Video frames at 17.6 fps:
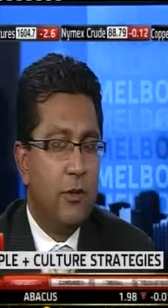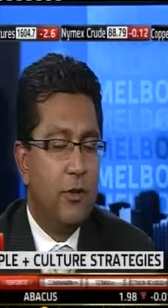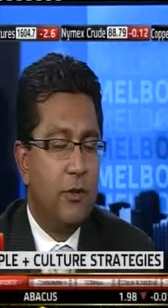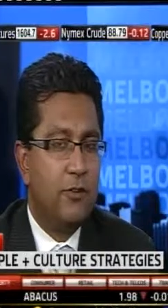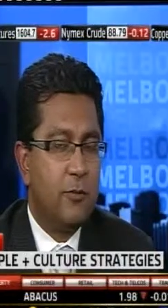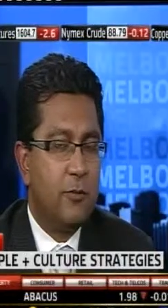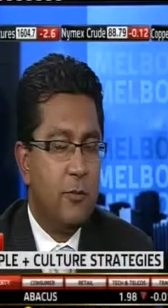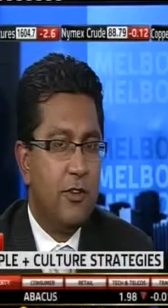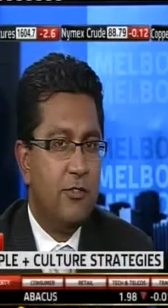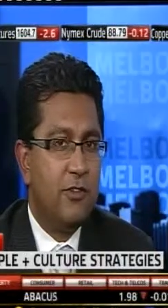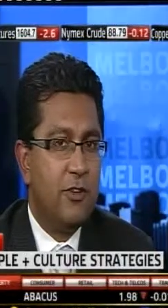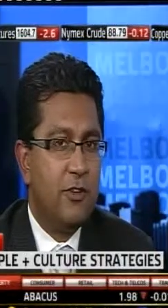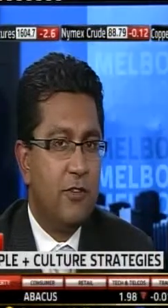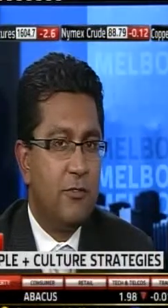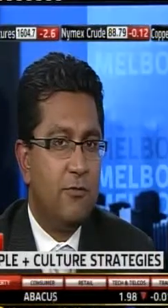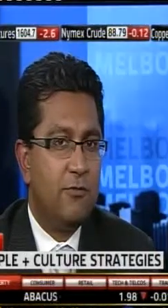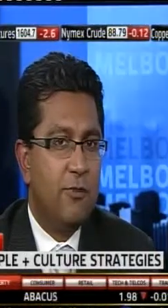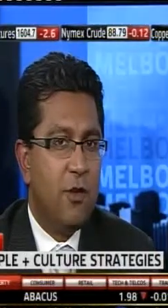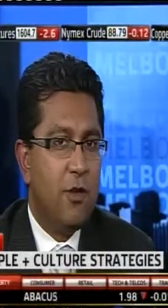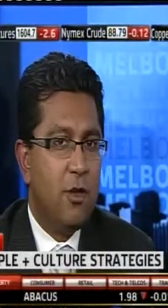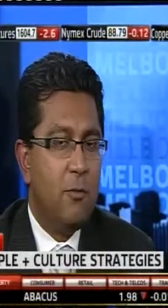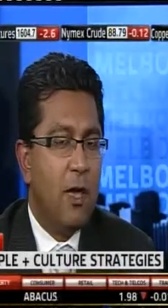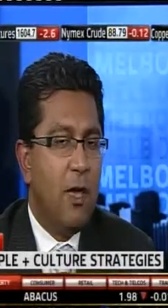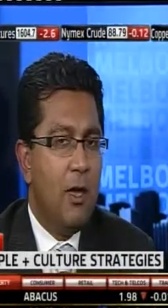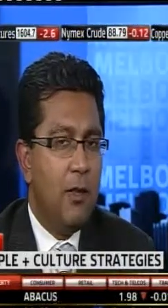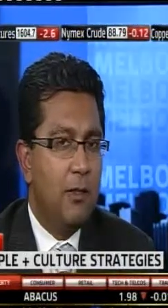a submission as a
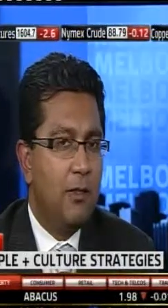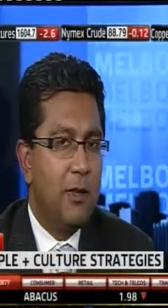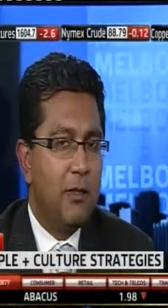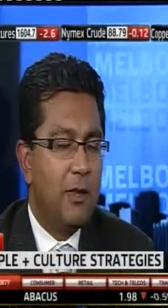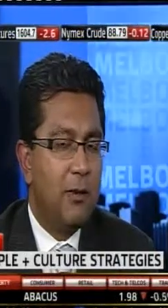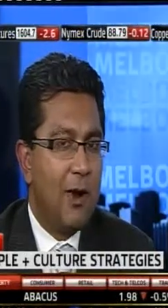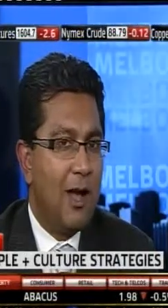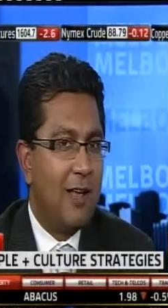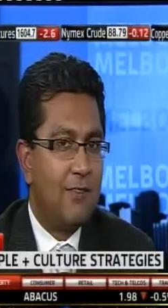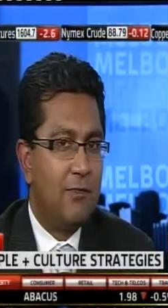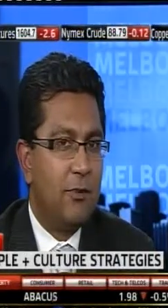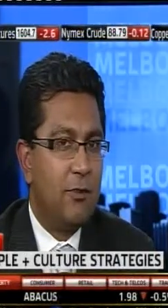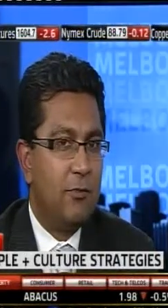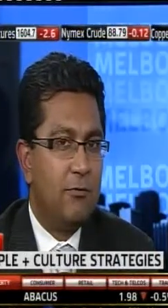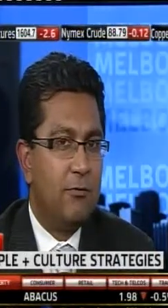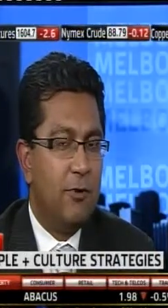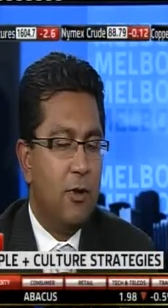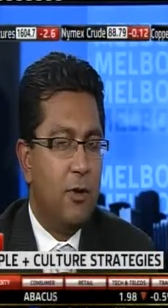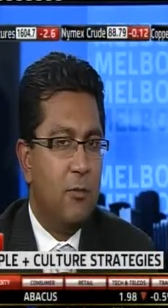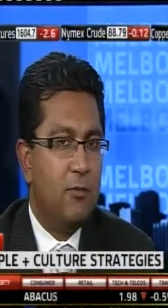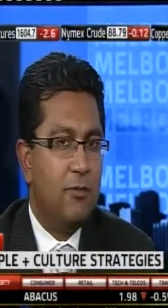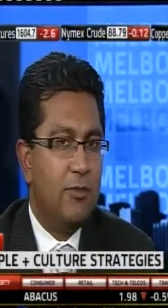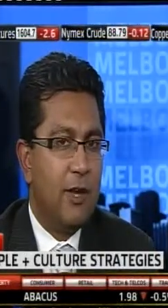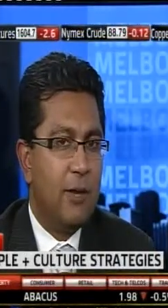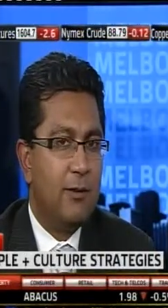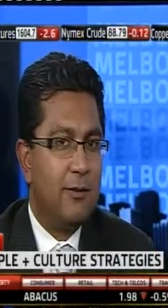firm. There are certain
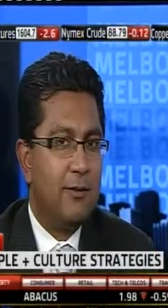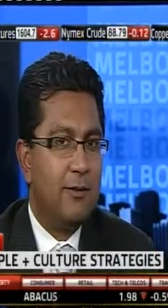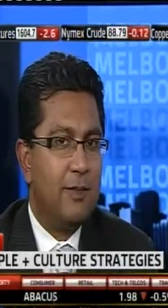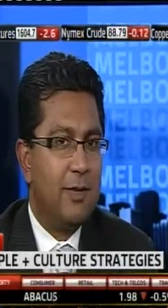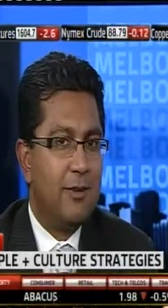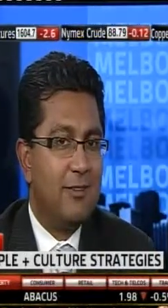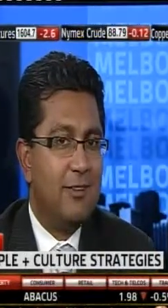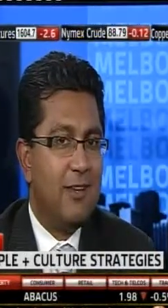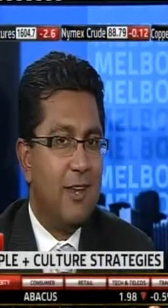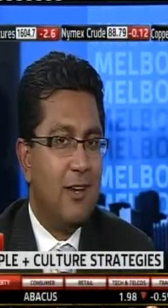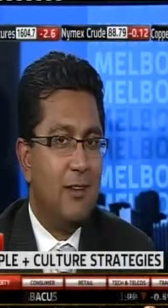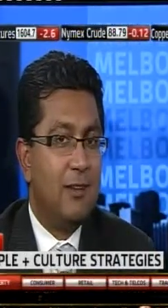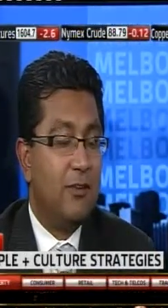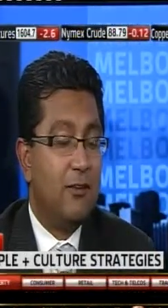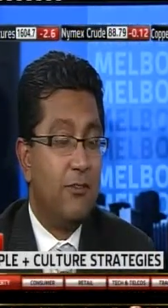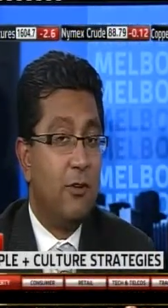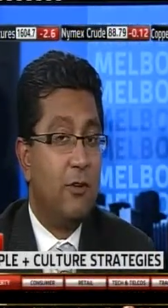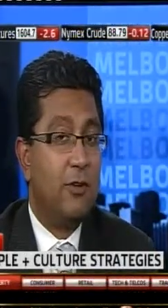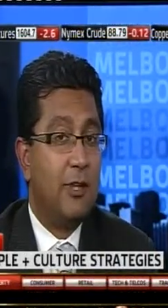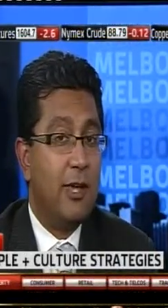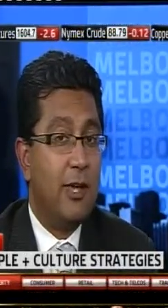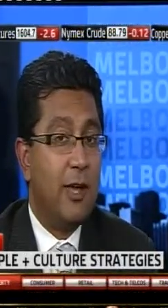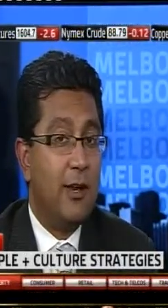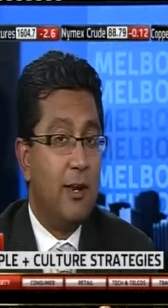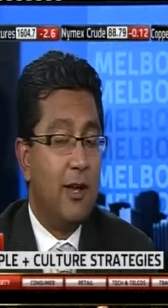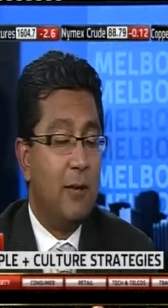firms that did. There are
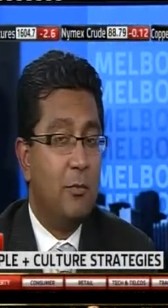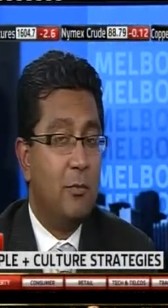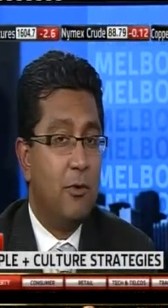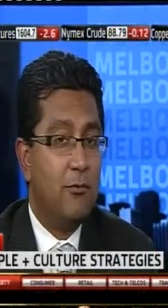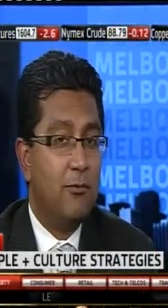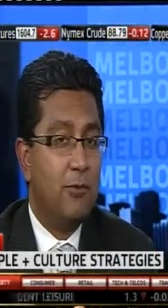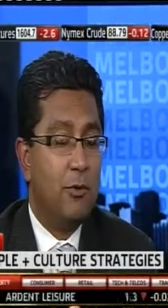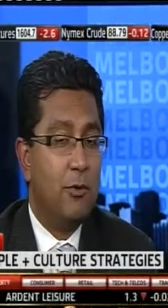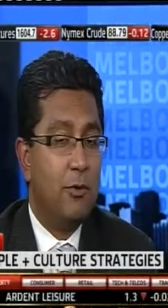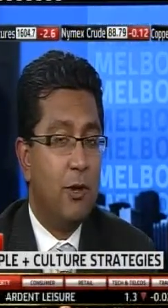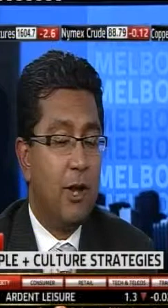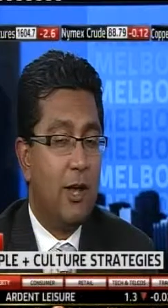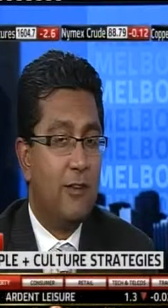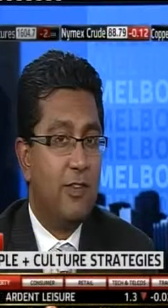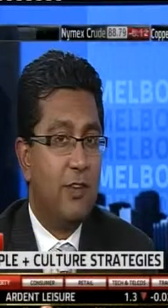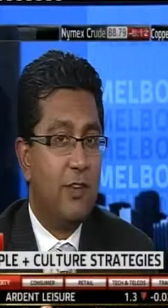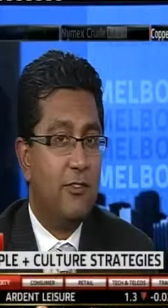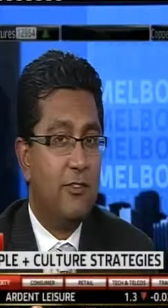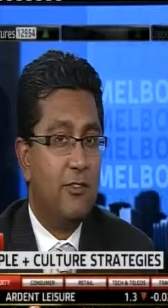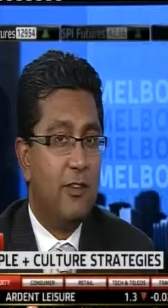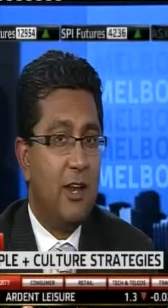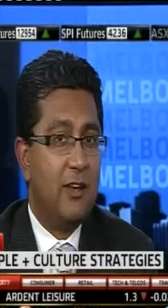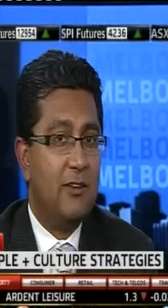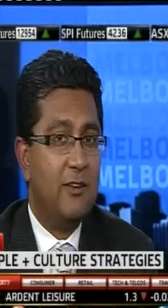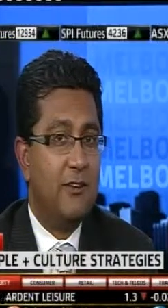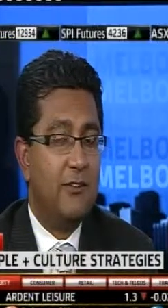certainly any number of organisations
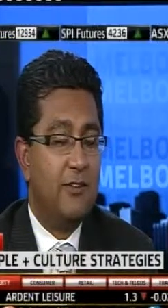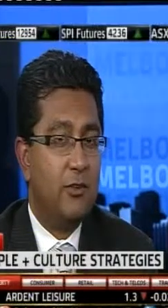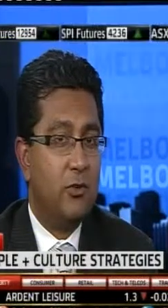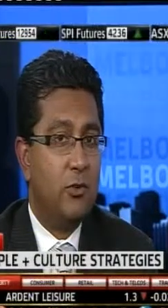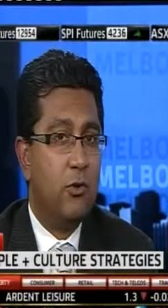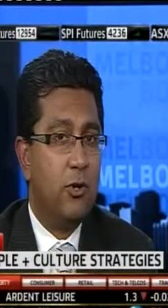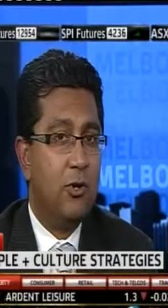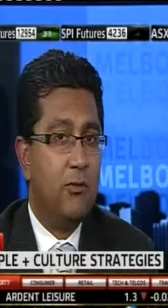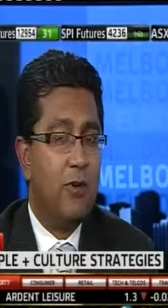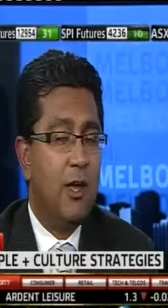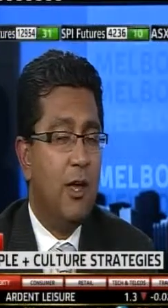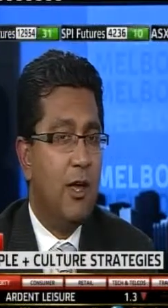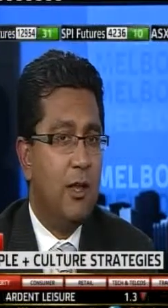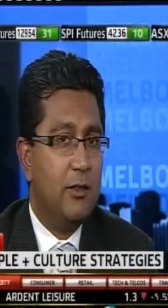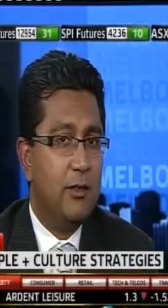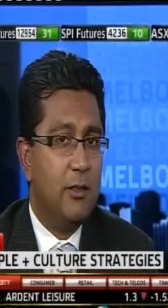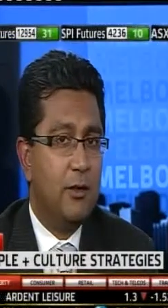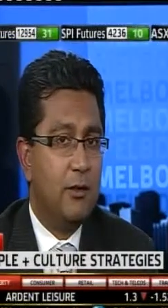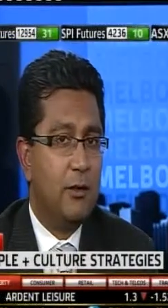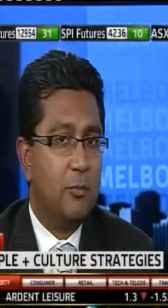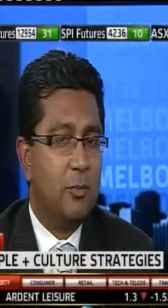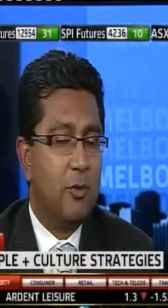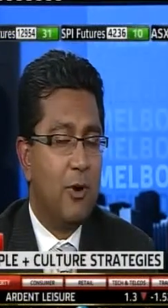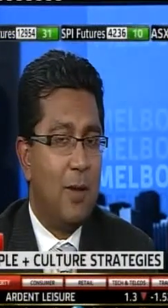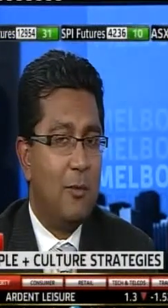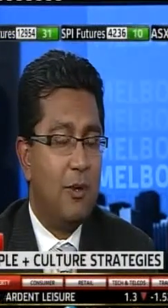and entities that could have. The
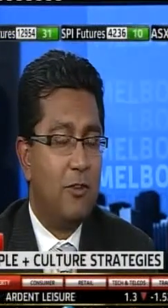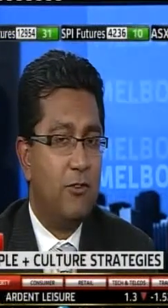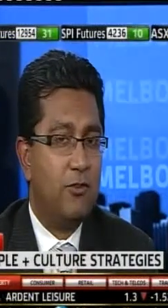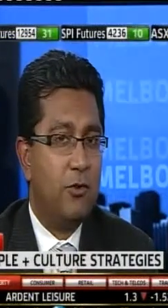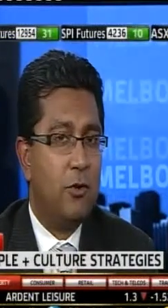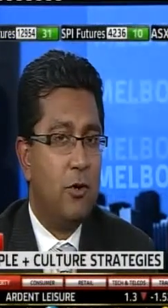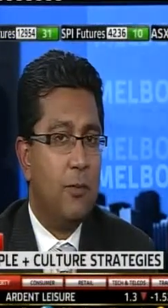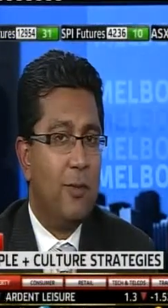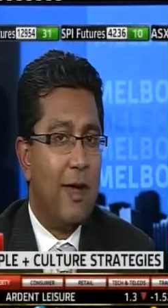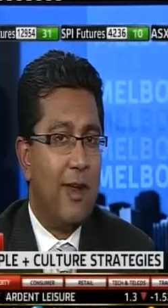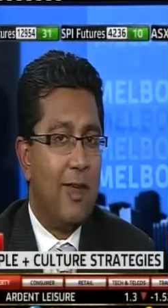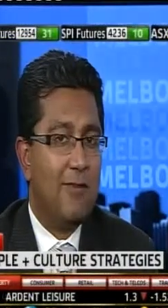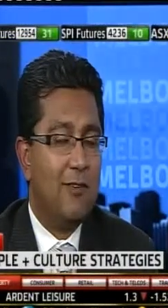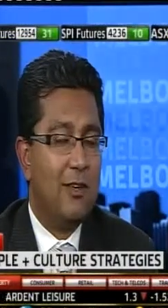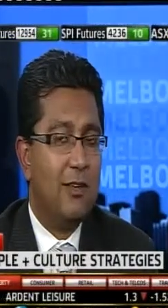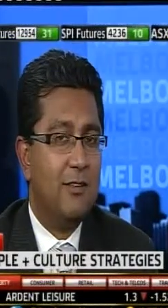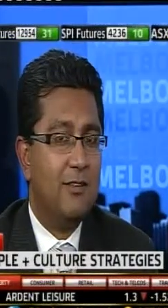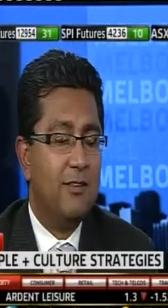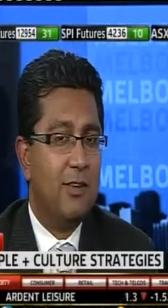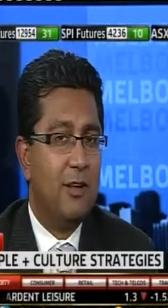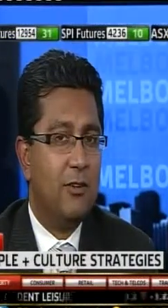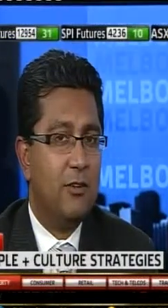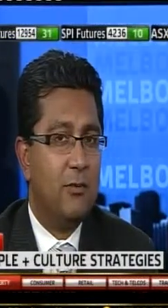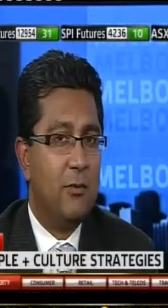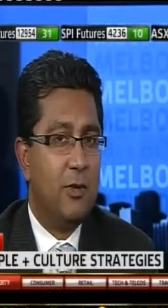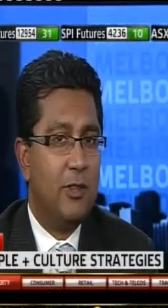parameters talk about having
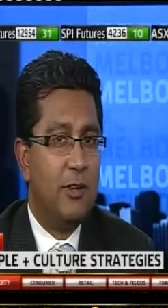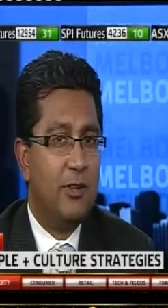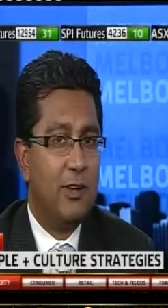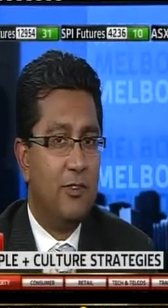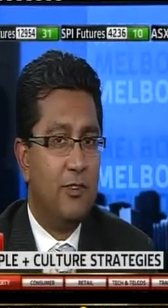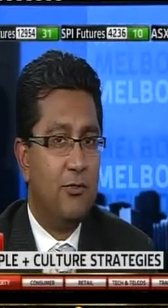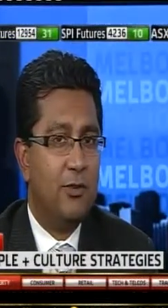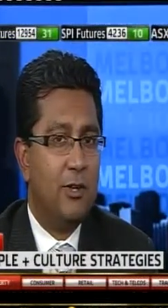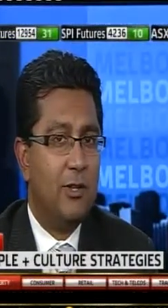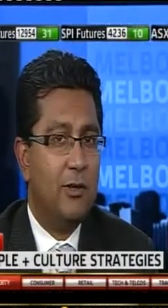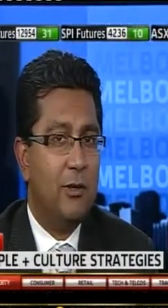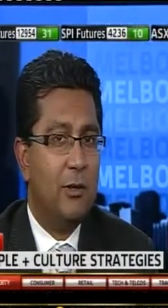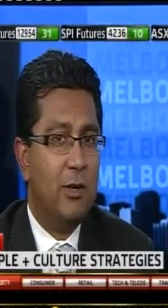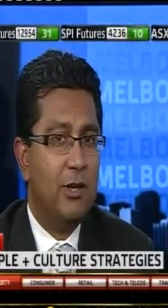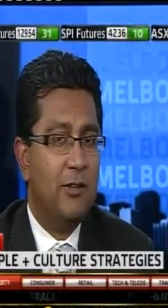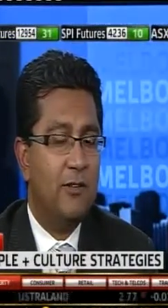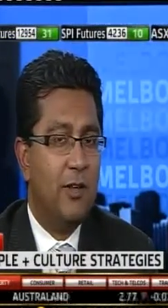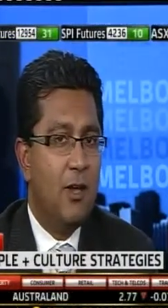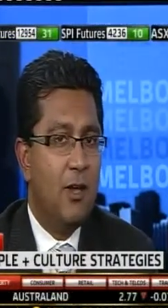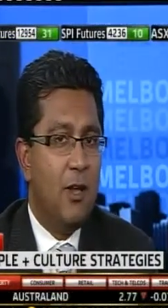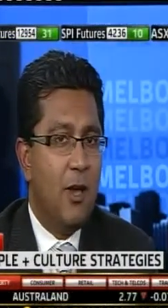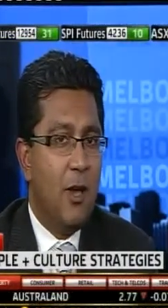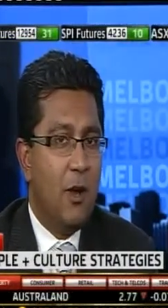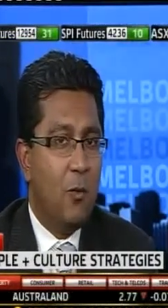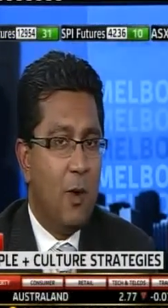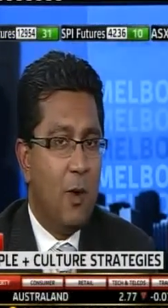consulted with industrial lawyers.
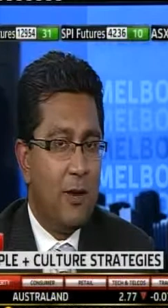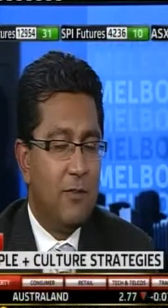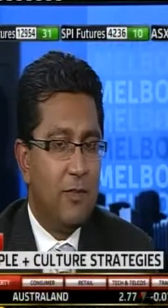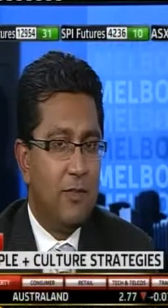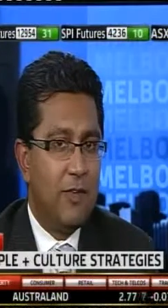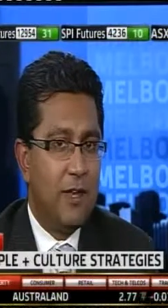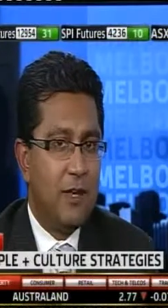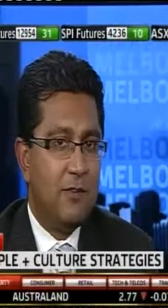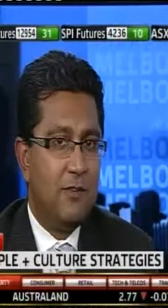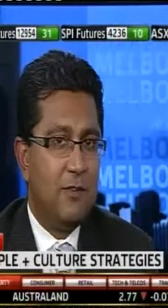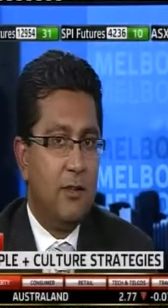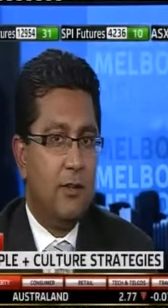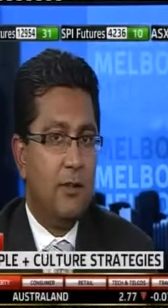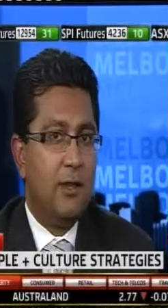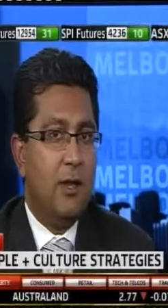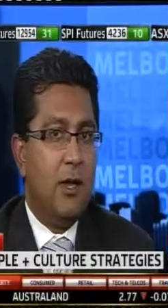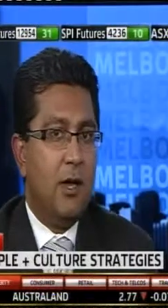One of the things that